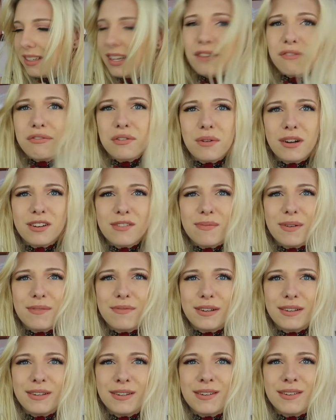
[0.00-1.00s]
If you watch my
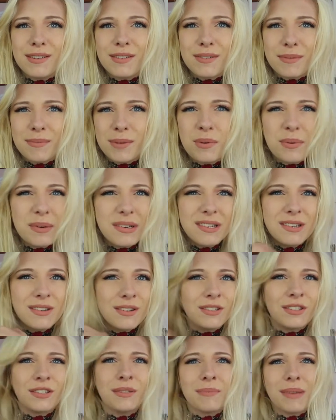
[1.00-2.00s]
videos, I'm always
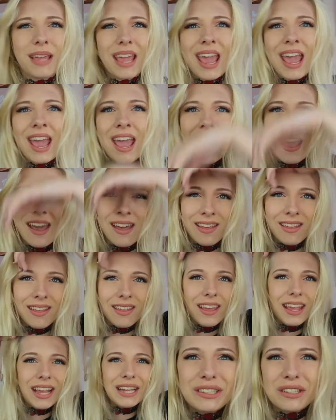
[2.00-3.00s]
touching my hair.
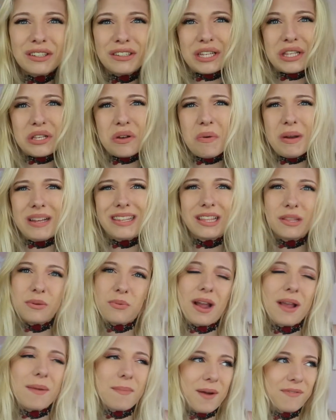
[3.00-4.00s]
It's because it's always in the
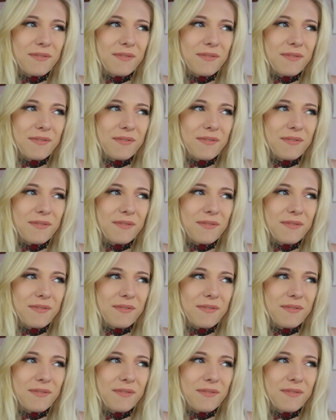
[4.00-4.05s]
way of